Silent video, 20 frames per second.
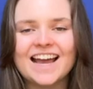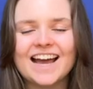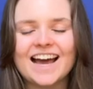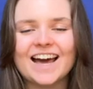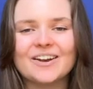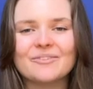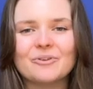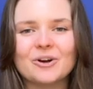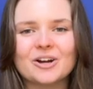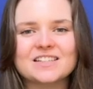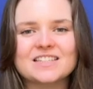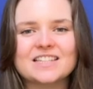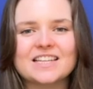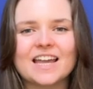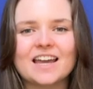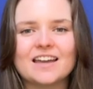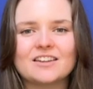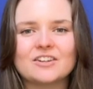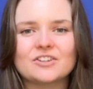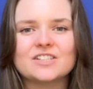and work
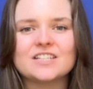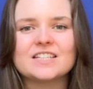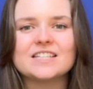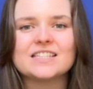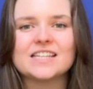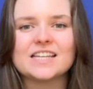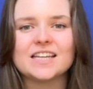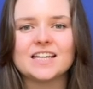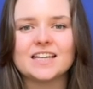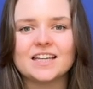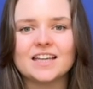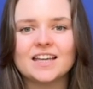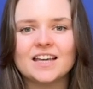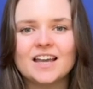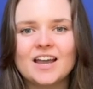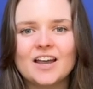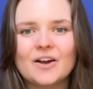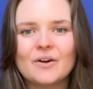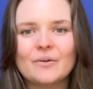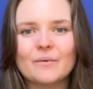together to see
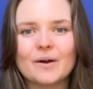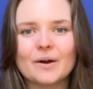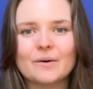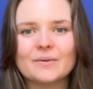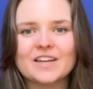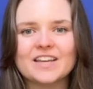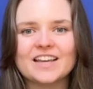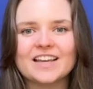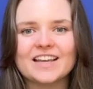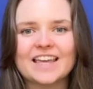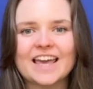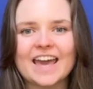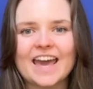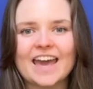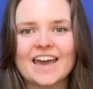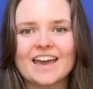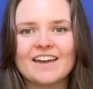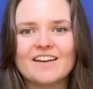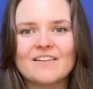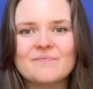where we can
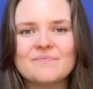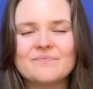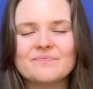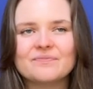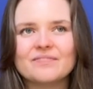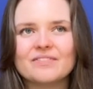get,